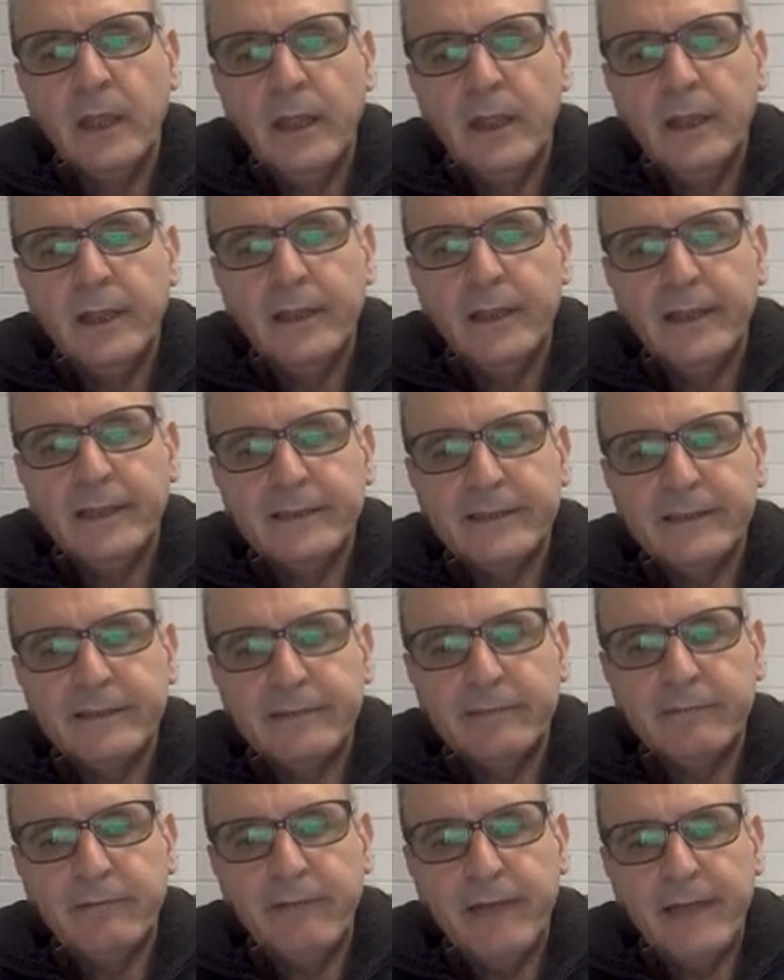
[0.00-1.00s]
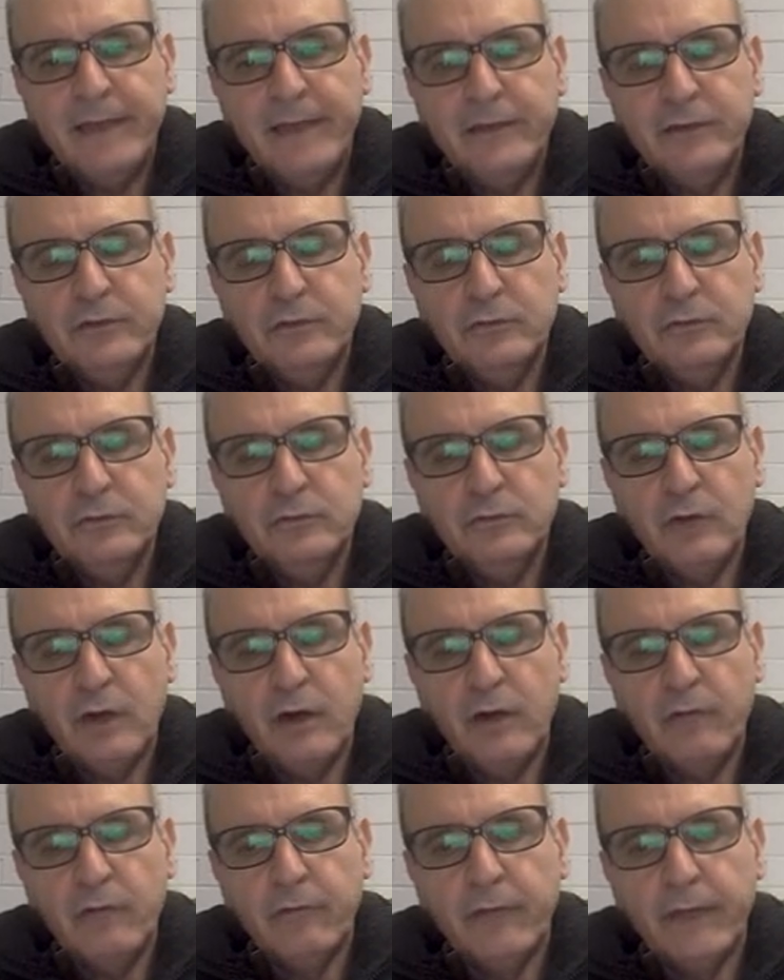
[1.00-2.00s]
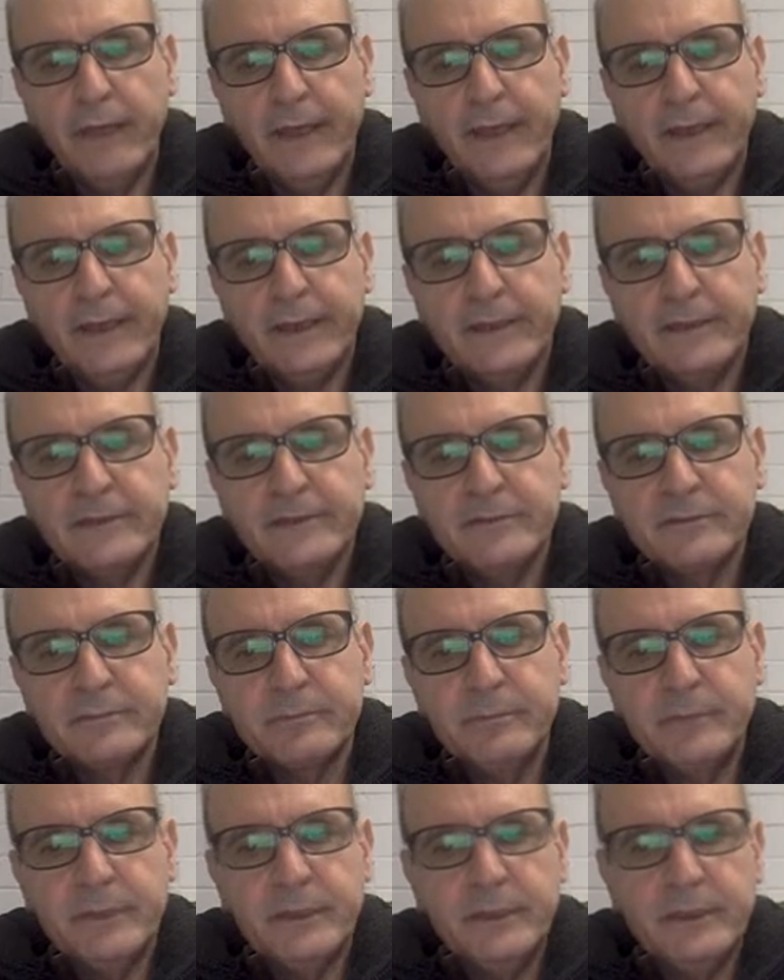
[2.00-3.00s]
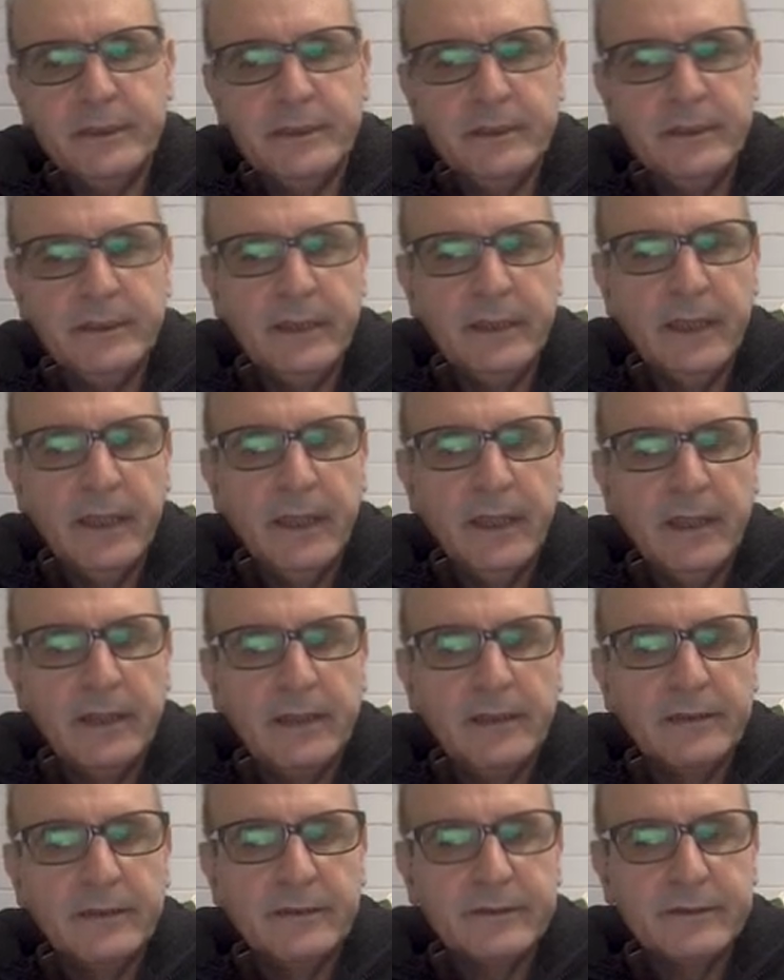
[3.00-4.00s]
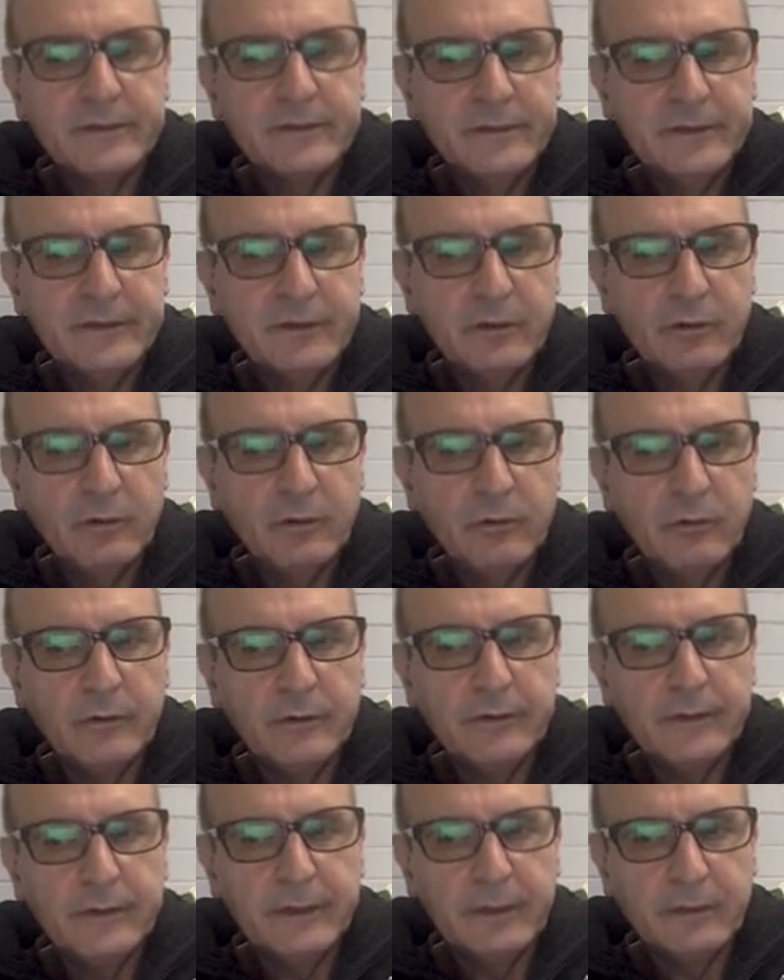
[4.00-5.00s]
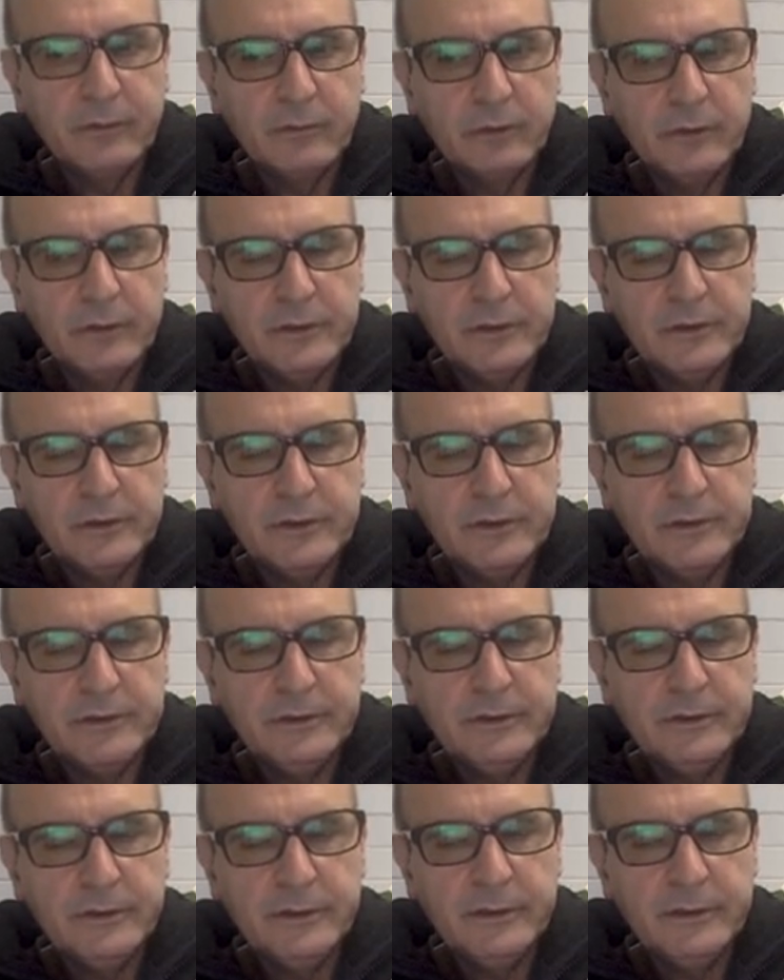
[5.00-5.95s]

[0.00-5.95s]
let the value of x be 0 in the equation,